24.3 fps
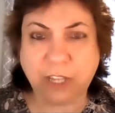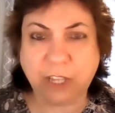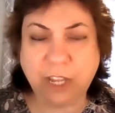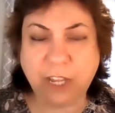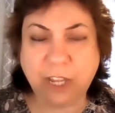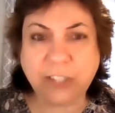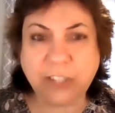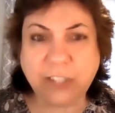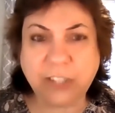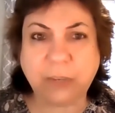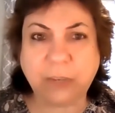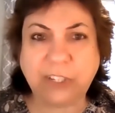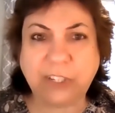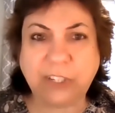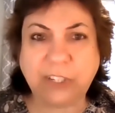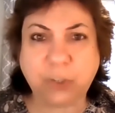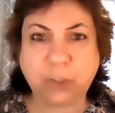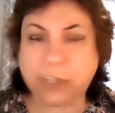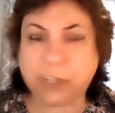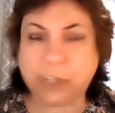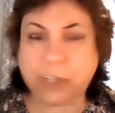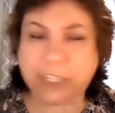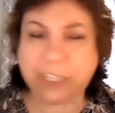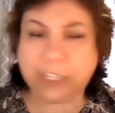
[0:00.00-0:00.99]
So in
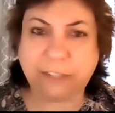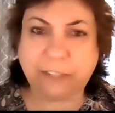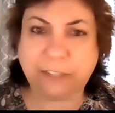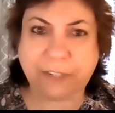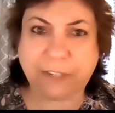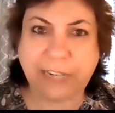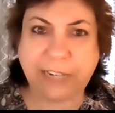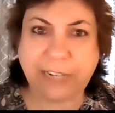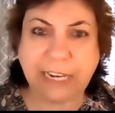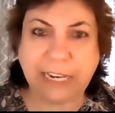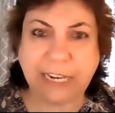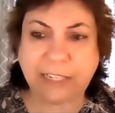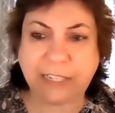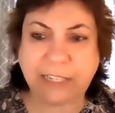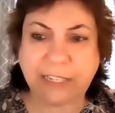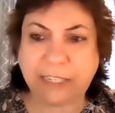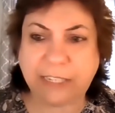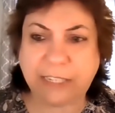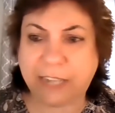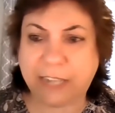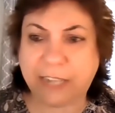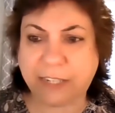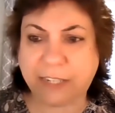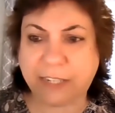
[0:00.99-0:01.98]
Georgia, it's very easy.
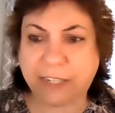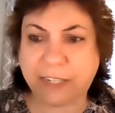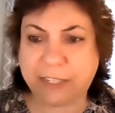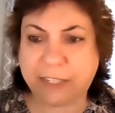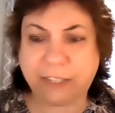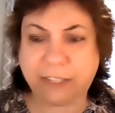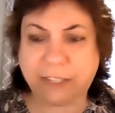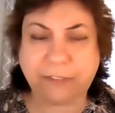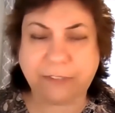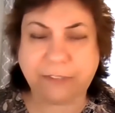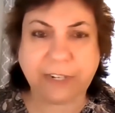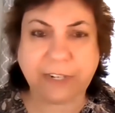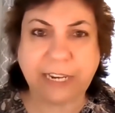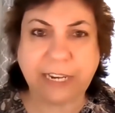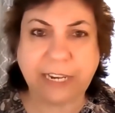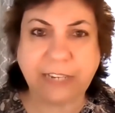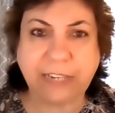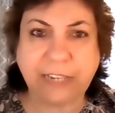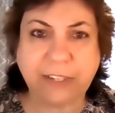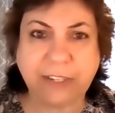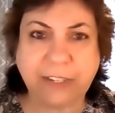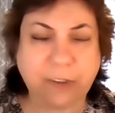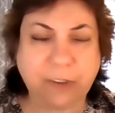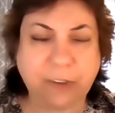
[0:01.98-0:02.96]
Texas, it's very
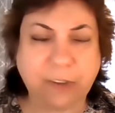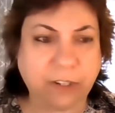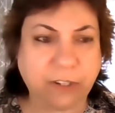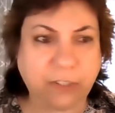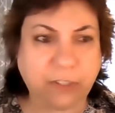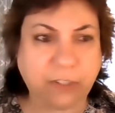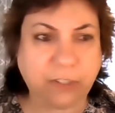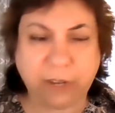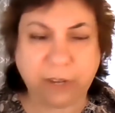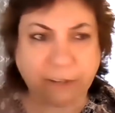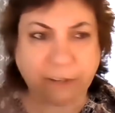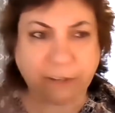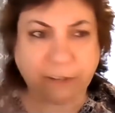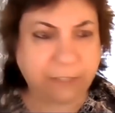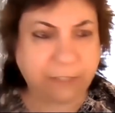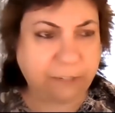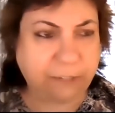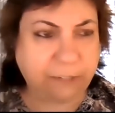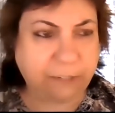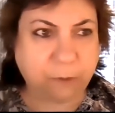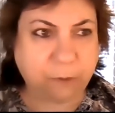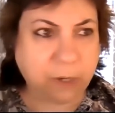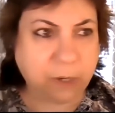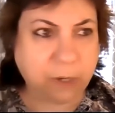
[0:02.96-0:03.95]
easy. You go to
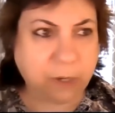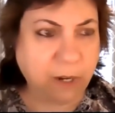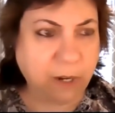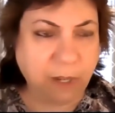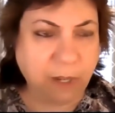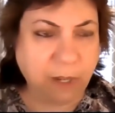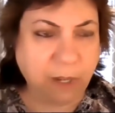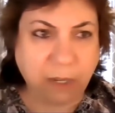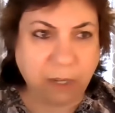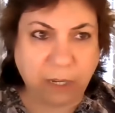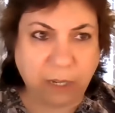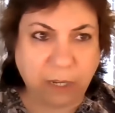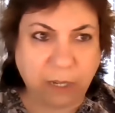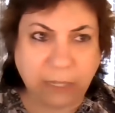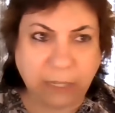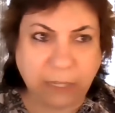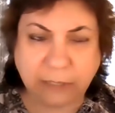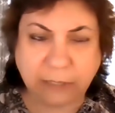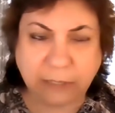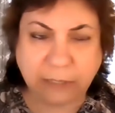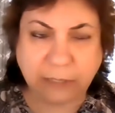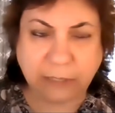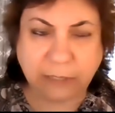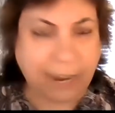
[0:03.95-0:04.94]
254 uh,
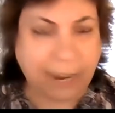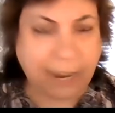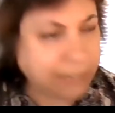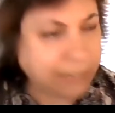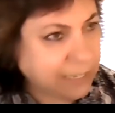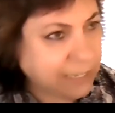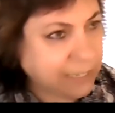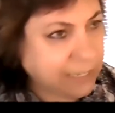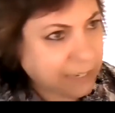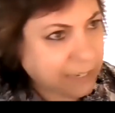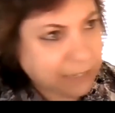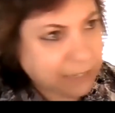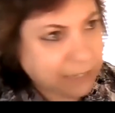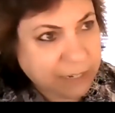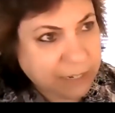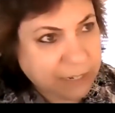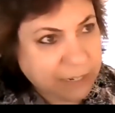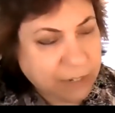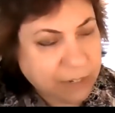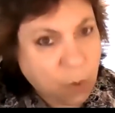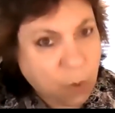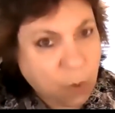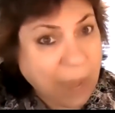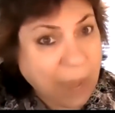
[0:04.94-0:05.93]
counties and, and
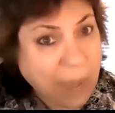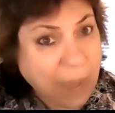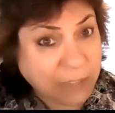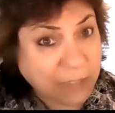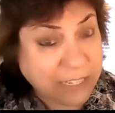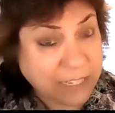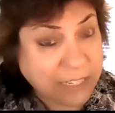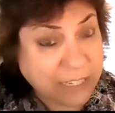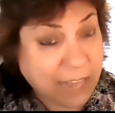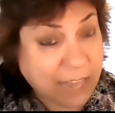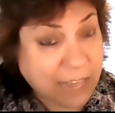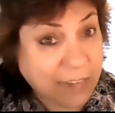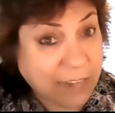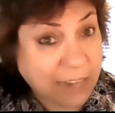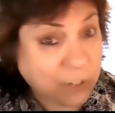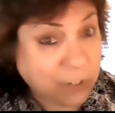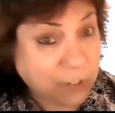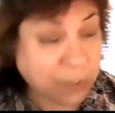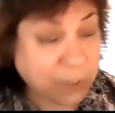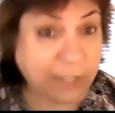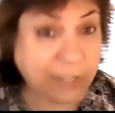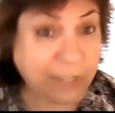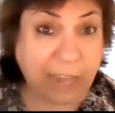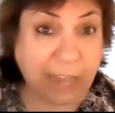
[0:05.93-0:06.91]
go outside
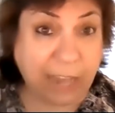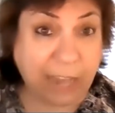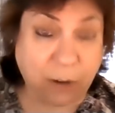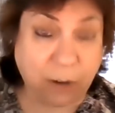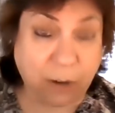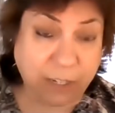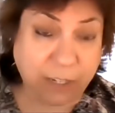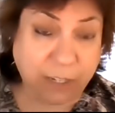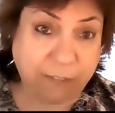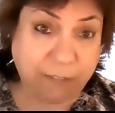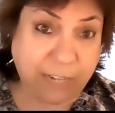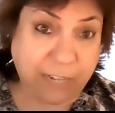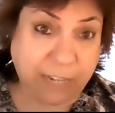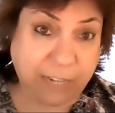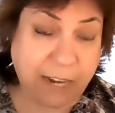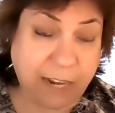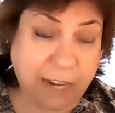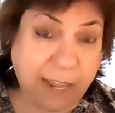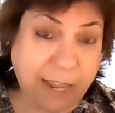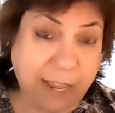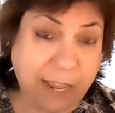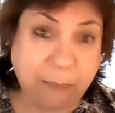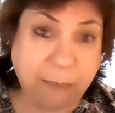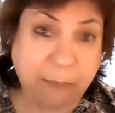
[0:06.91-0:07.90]
during the hours of 10
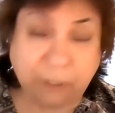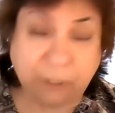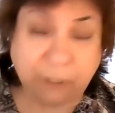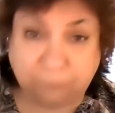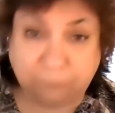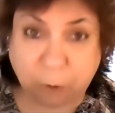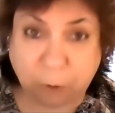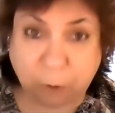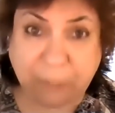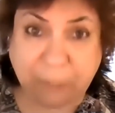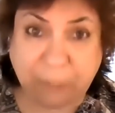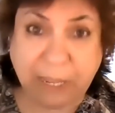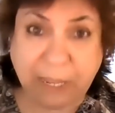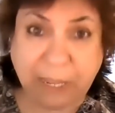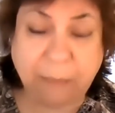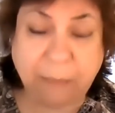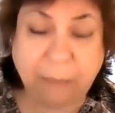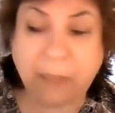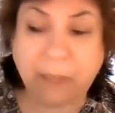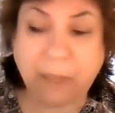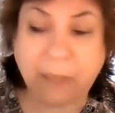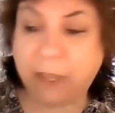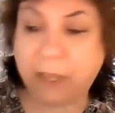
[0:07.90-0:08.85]
a.m. to 4 p.m.